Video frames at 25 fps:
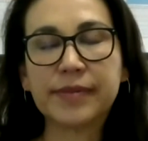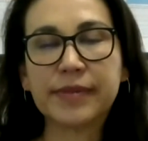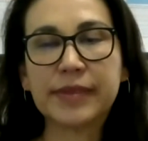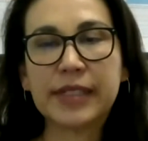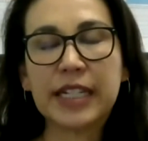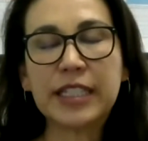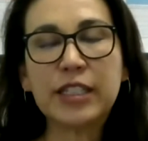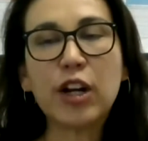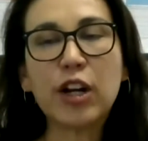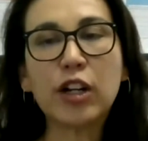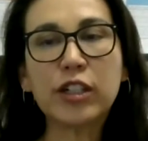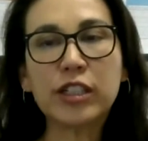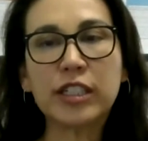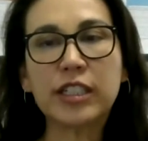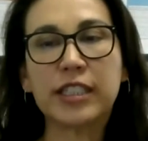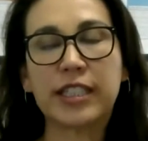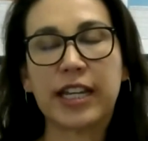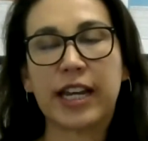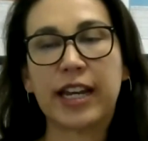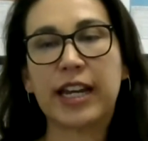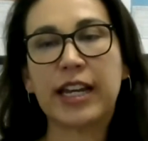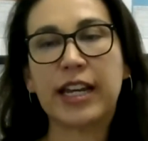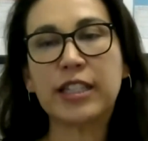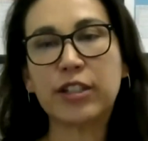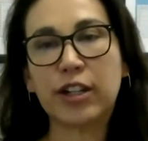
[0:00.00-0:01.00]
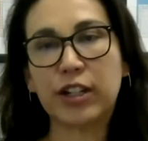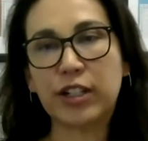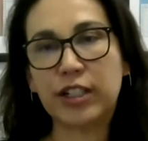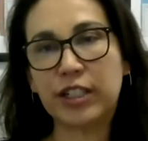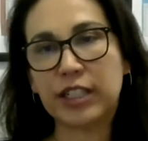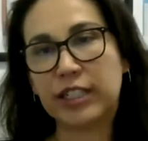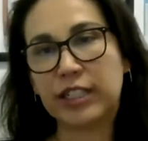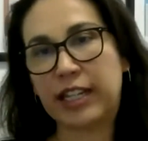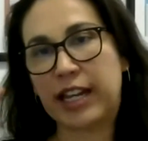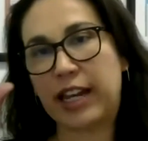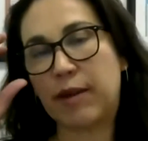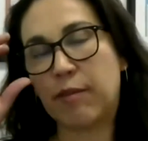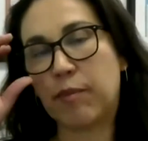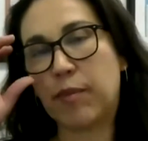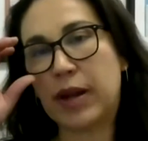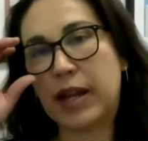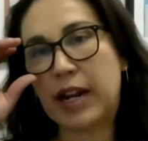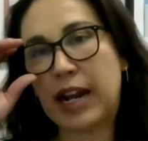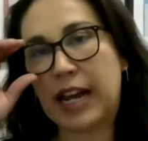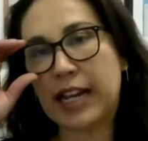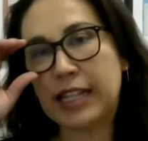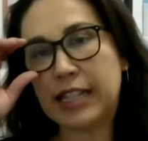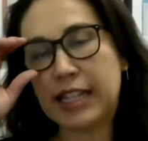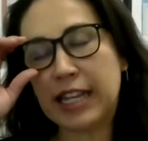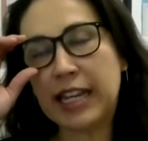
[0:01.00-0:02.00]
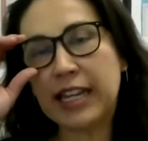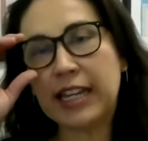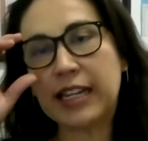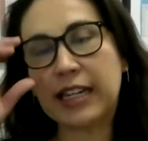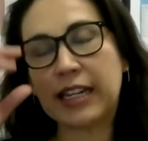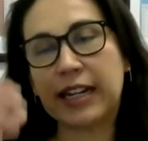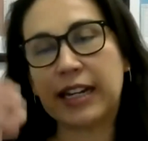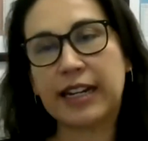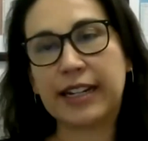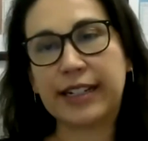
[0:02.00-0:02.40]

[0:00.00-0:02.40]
it's hard to say. It's hard to say. But I think